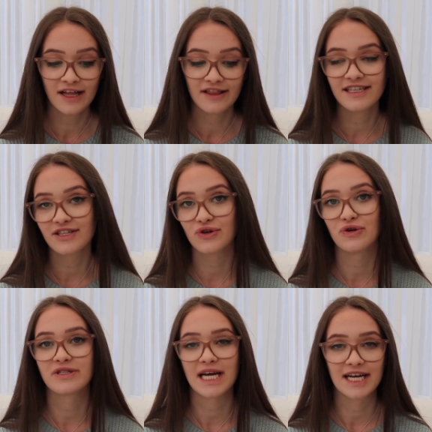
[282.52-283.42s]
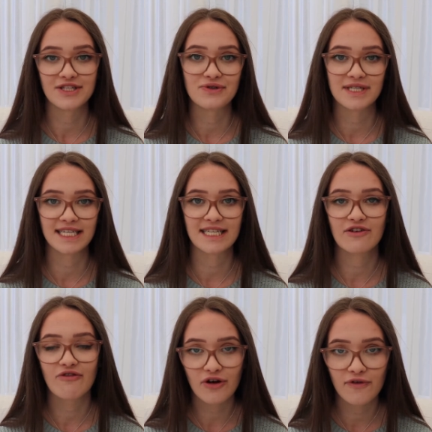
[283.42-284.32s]
This is called
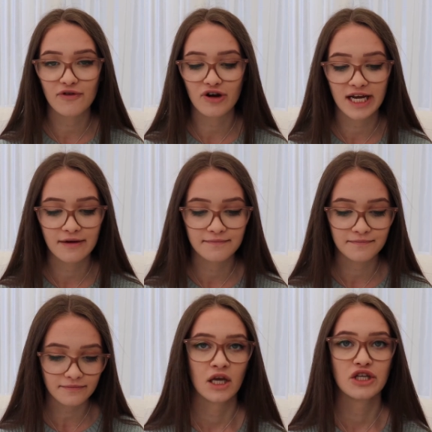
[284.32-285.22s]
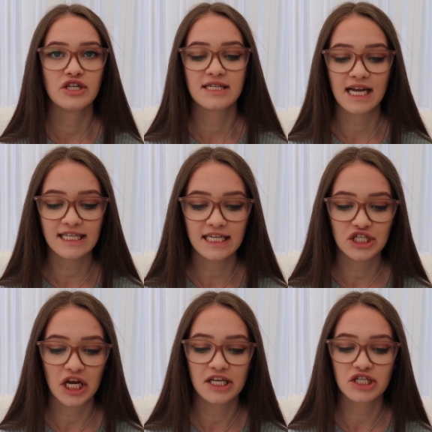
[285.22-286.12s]
isostatic recovery. Eustatic
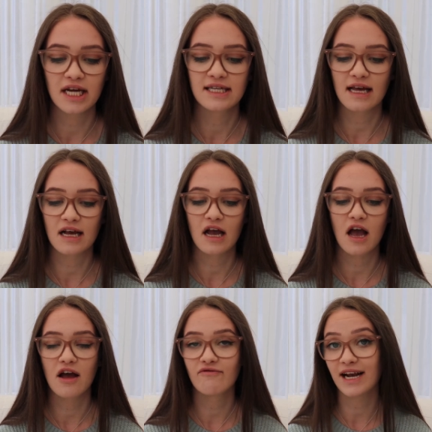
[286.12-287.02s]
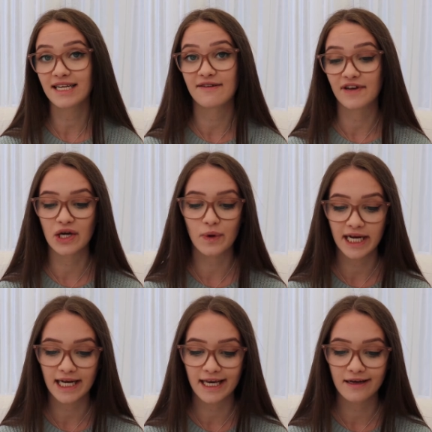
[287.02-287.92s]
changes occur relatively
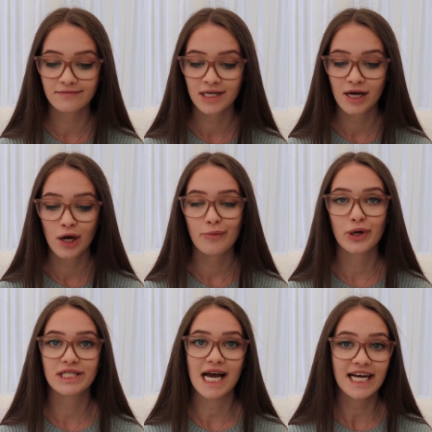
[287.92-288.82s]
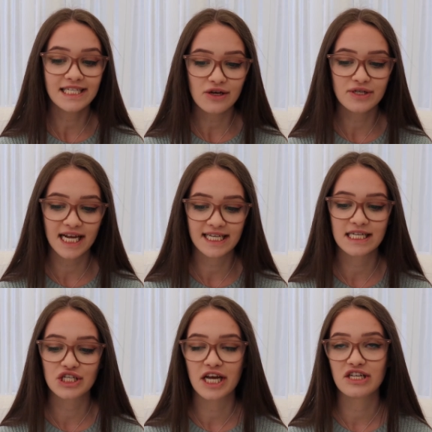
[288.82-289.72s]
quickly, but
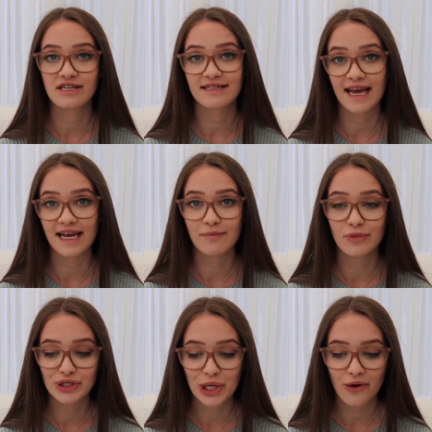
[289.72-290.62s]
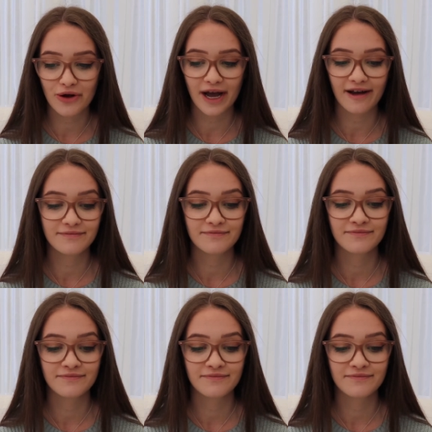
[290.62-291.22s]
isostatic changes take much longer.